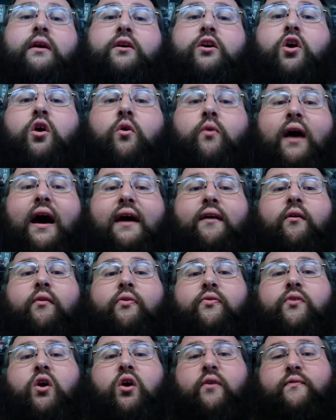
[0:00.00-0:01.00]
I
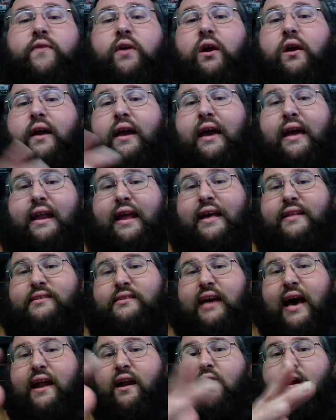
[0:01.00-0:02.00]
don't know if you're an
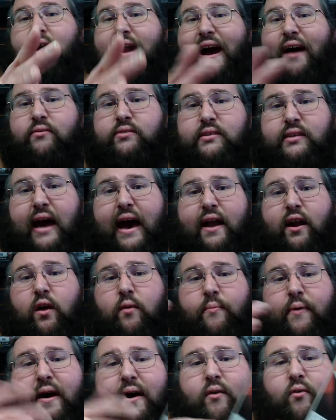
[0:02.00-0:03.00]
insider or an
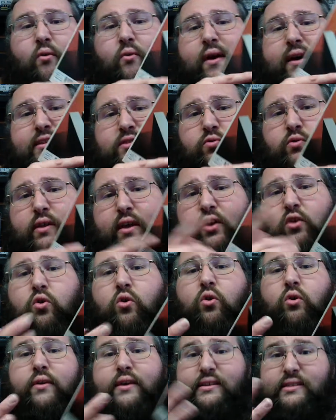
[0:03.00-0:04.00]
outsider, but what's really
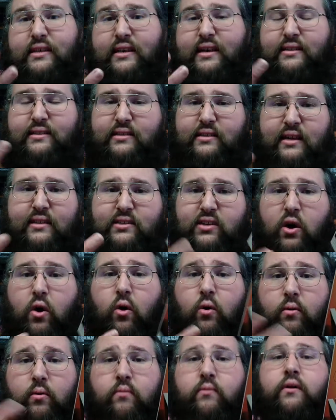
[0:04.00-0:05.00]
cool is it's its
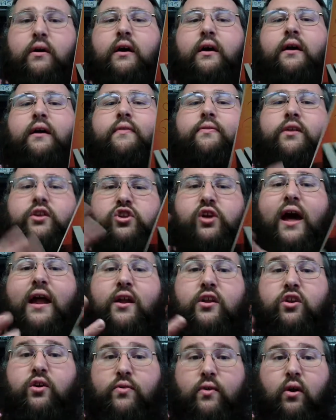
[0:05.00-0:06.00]
own, they're trying
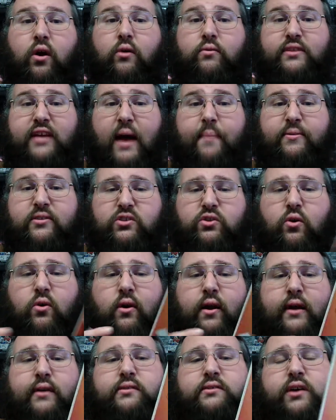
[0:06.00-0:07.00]
to do their own type of
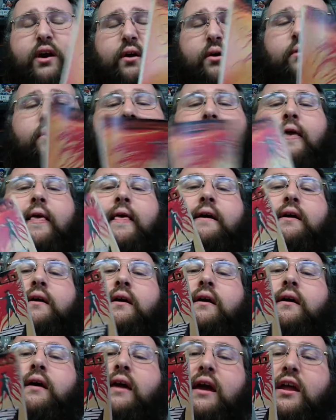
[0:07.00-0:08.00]
story. So
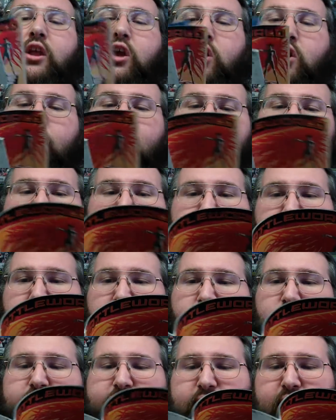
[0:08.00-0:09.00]
Inhumans,
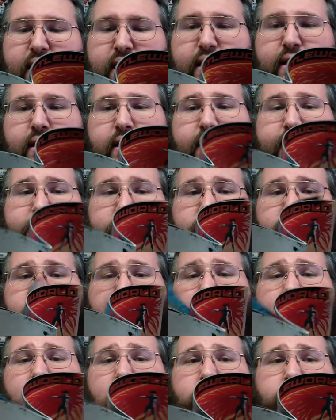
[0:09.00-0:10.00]
Medusa is in
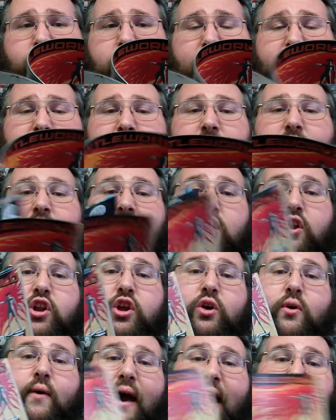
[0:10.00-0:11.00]
charge of
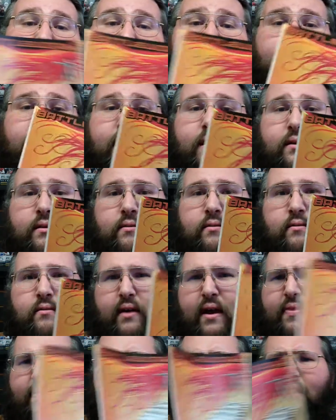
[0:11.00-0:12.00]
New Adeline,
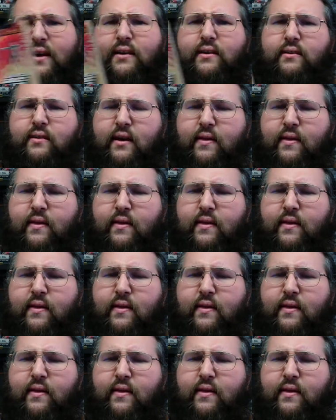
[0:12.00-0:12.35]
I think